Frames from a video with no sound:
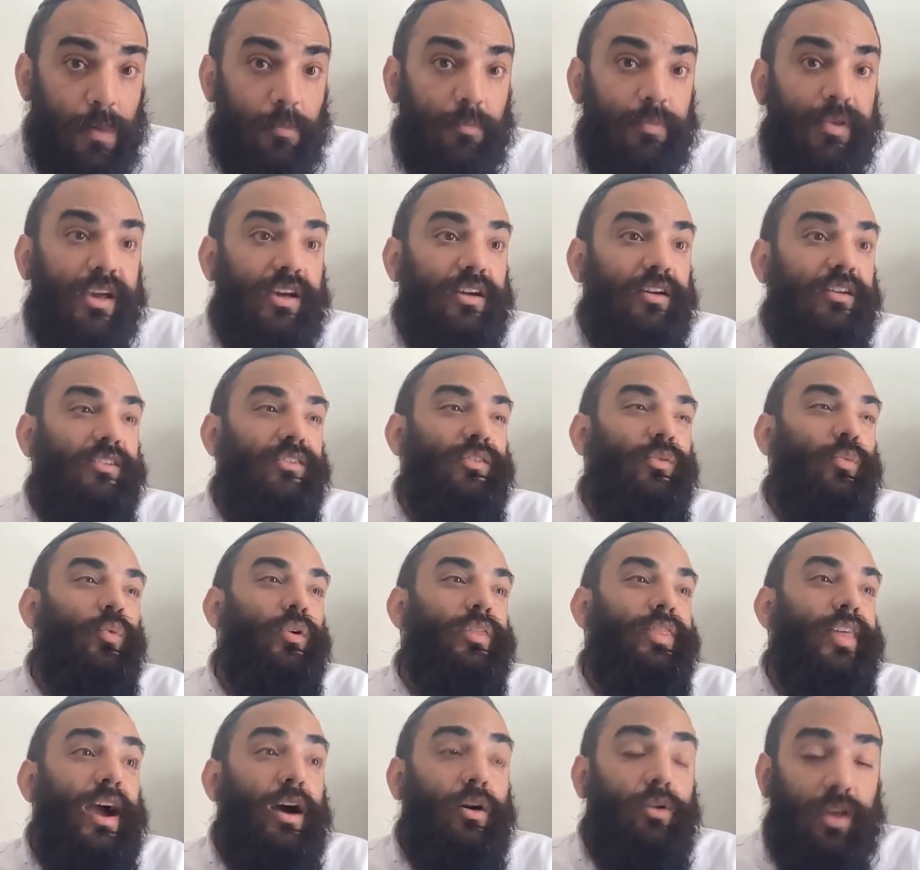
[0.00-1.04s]
Because
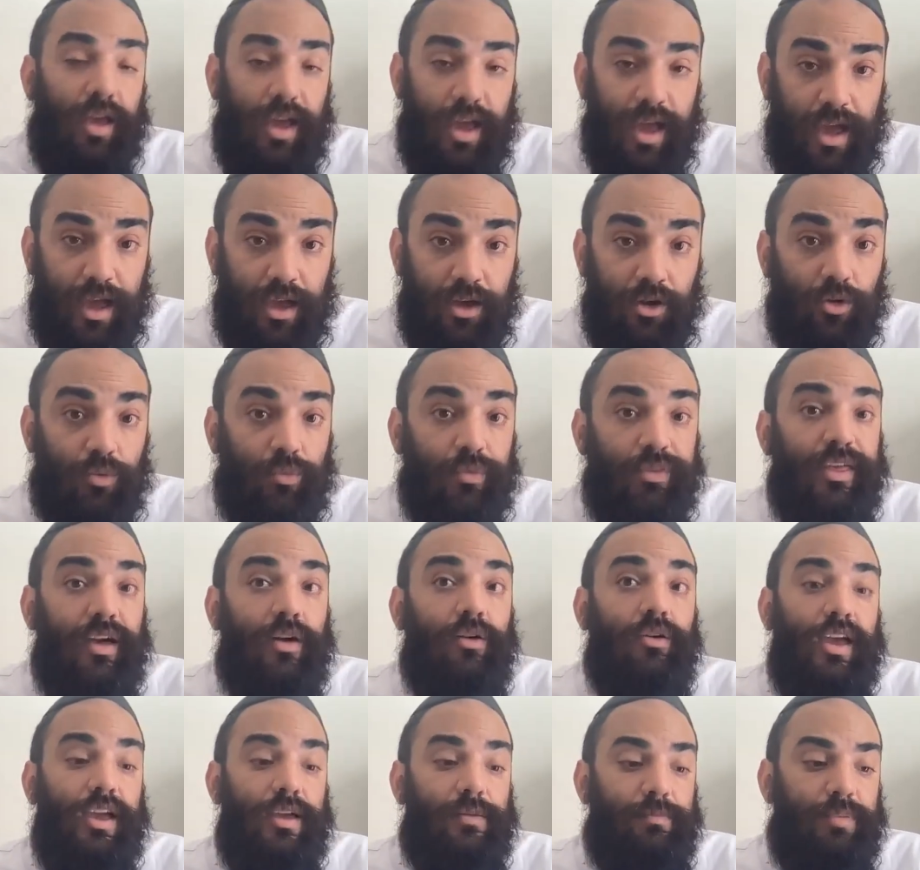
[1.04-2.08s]
without A or
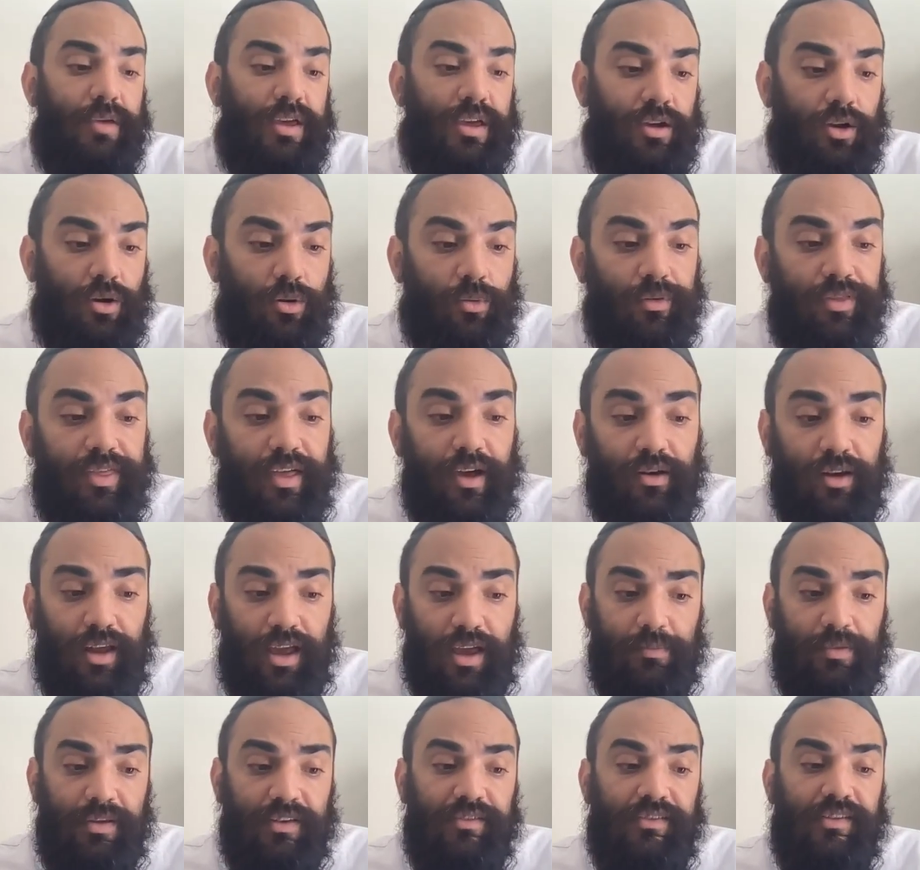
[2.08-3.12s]
without AB or without
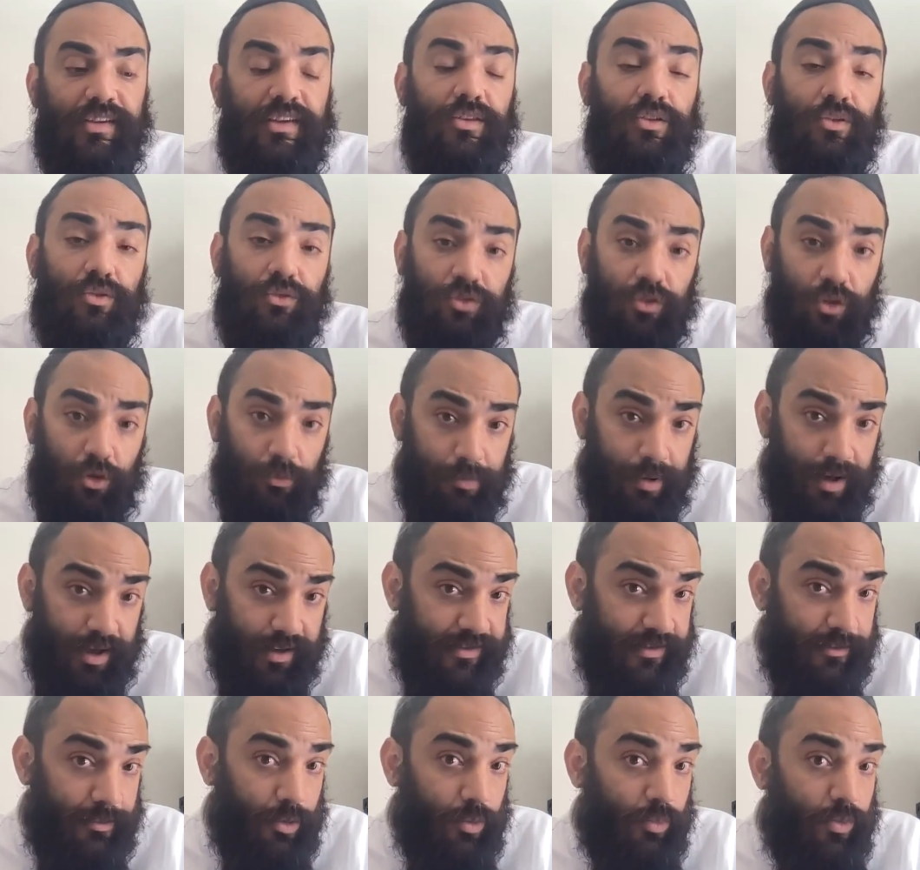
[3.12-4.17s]
ABC, there's no
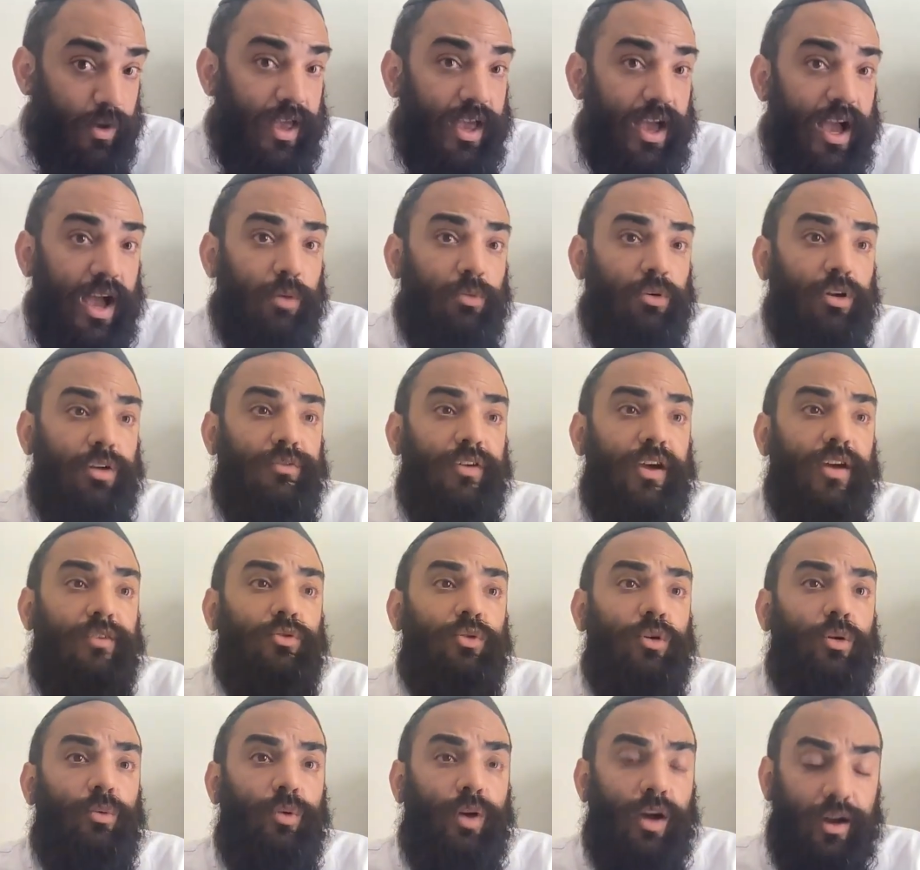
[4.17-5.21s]
possible way I would have
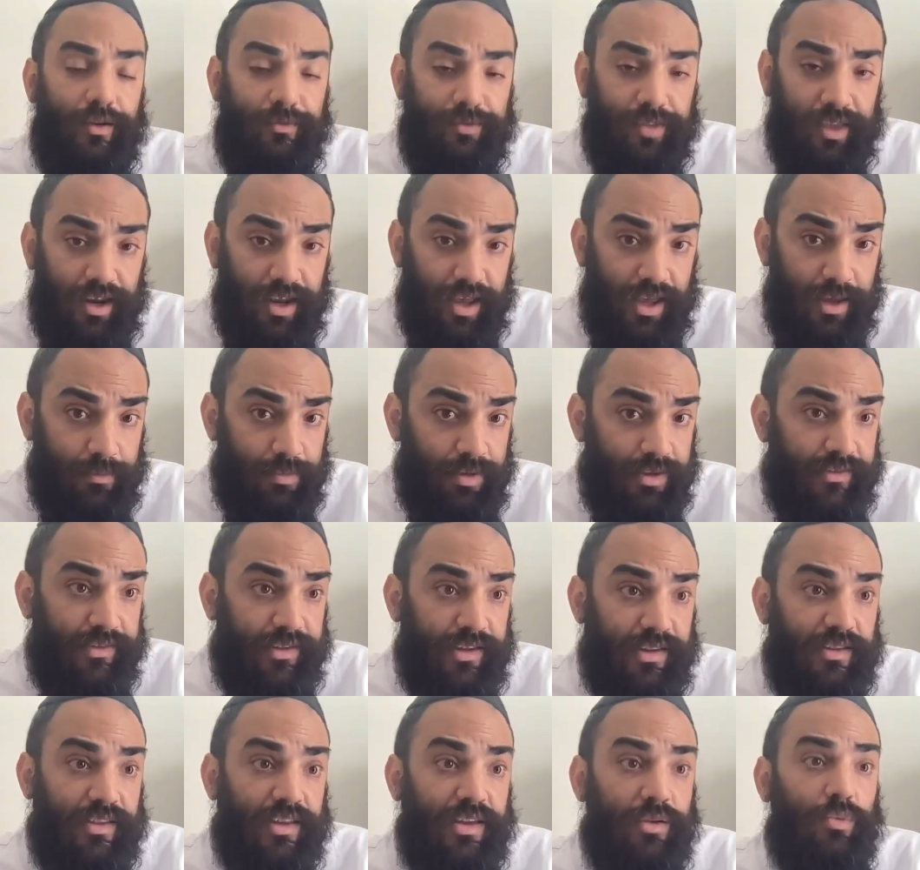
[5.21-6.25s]
ever arrived at
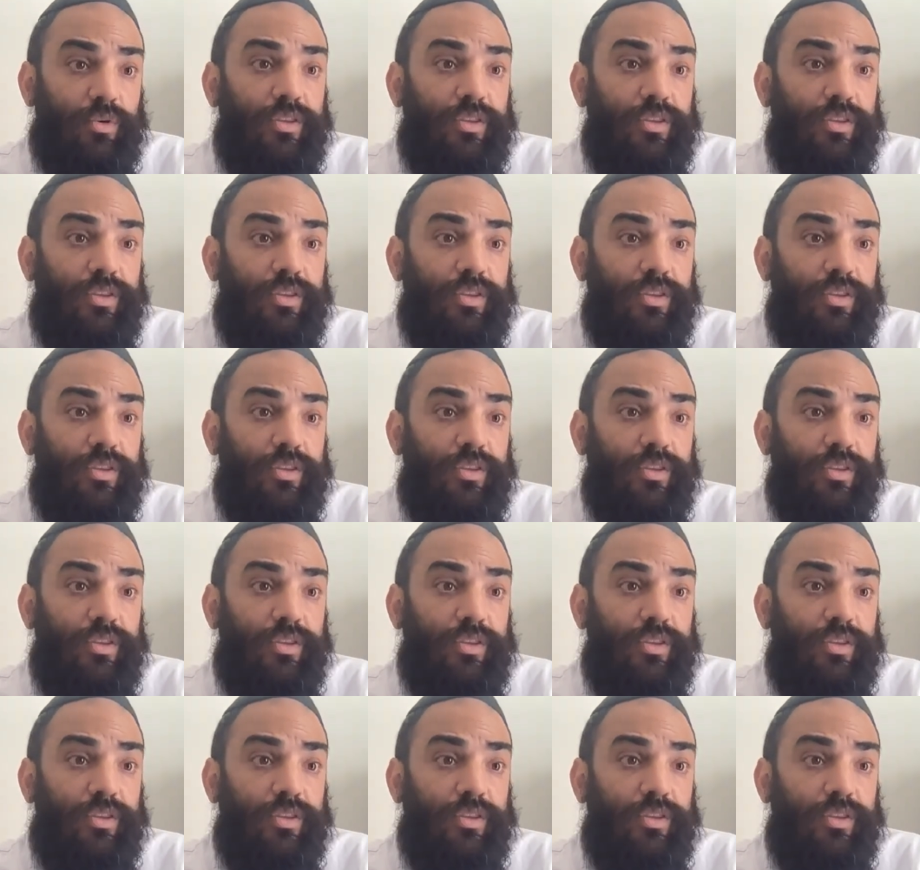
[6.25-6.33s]
ABCD.